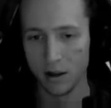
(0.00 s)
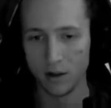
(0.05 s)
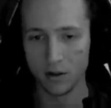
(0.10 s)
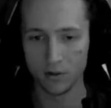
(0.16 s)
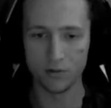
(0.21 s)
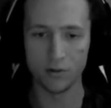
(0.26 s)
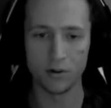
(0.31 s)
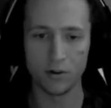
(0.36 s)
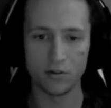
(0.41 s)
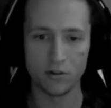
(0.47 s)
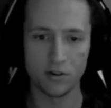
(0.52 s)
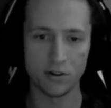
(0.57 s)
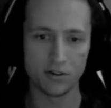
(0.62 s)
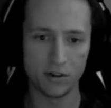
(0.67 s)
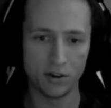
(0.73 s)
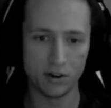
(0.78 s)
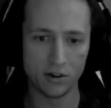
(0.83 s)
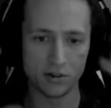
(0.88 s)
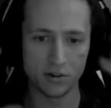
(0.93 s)
So it's not
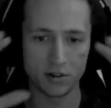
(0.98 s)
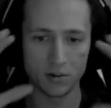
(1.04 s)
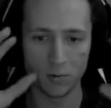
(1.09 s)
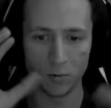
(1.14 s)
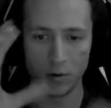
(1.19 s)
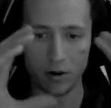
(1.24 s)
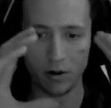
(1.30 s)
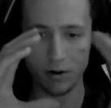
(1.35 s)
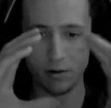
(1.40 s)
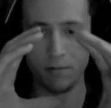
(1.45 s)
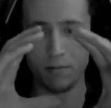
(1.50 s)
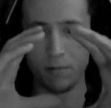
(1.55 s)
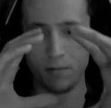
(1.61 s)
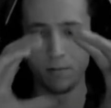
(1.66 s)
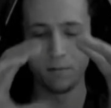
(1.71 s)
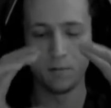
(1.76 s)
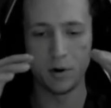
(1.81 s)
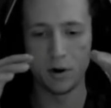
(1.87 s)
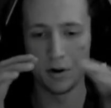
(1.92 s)
just one
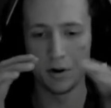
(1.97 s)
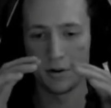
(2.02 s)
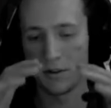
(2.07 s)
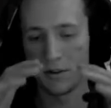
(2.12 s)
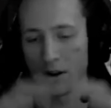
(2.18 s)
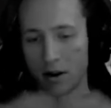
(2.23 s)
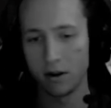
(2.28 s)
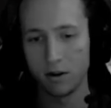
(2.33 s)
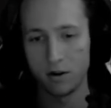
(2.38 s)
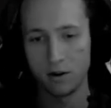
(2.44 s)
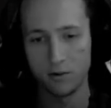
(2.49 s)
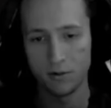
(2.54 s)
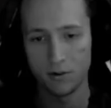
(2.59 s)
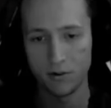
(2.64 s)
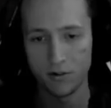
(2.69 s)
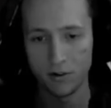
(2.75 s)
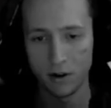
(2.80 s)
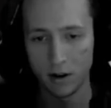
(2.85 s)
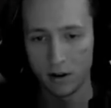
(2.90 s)
part that is interesting,